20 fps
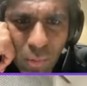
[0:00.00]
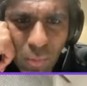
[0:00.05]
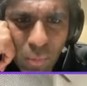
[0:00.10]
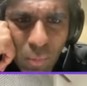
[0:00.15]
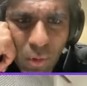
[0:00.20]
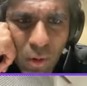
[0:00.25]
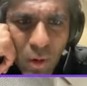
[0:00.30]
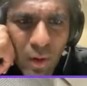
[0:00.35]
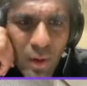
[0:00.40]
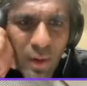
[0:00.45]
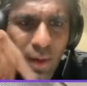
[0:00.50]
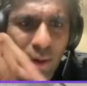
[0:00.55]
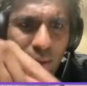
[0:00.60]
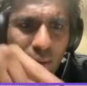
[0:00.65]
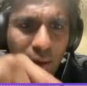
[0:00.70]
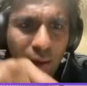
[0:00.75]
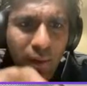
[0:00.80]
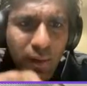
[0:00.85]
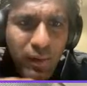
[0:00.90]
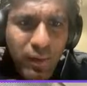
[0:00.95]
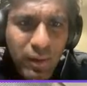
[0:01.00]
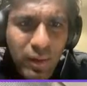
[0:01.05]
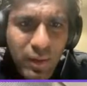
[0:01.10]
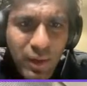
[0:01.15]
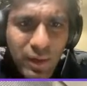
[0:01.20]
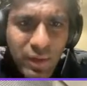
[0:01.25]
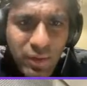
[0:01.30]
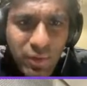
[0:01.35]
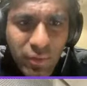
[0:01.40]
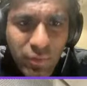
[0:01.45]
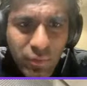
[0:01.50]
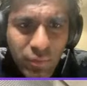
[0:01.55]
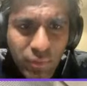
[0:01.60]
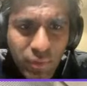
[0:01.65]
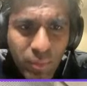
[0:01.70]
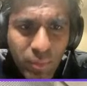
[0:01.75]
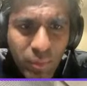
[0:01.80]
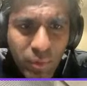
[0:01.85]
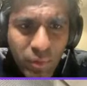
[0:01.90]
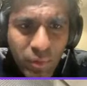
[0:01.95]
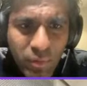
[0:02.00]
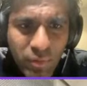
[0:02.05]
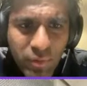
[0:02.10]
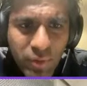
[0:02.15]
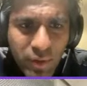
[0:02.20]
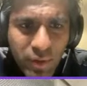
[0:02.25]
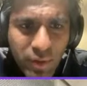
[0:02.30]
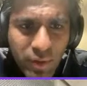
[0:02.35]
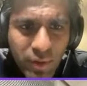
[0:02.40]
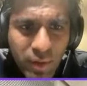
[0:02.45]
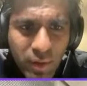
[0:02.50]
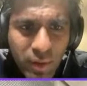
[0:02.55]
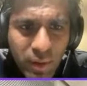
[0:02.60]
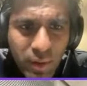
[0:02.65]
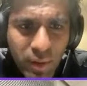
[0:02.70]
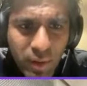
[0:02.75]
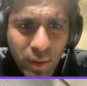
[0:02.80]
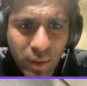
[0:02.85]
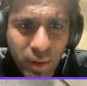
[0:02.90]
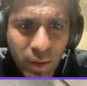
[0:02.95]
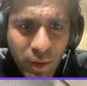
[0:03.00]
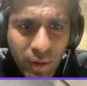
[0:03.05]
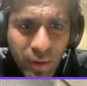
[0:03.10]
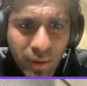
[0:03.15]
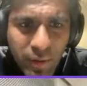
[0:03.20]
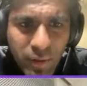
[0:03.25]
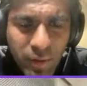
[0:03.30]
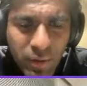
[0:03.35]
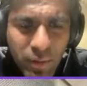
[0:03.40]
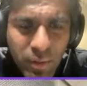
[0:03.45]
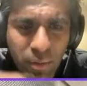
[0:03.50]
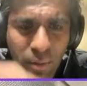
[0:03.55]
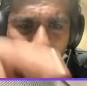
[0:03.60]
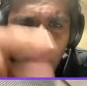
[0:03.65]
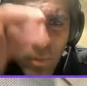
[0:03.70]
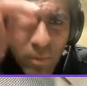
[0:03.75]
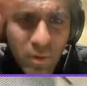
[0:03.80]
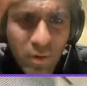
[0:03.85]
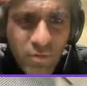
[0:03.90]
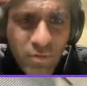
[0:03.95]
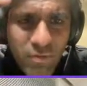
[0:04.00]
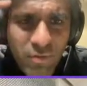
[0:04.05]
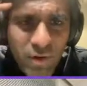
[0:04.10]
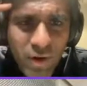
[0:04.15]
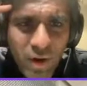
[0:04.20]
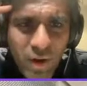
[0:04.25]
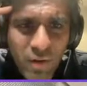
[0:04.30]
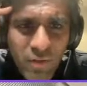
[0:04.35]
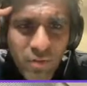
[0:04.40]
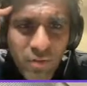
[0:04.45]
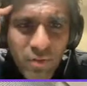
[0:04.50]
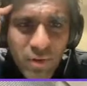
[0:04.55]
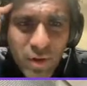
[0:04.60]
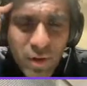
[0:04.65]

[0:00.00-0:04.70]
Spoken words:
What? Can you remove the line 25?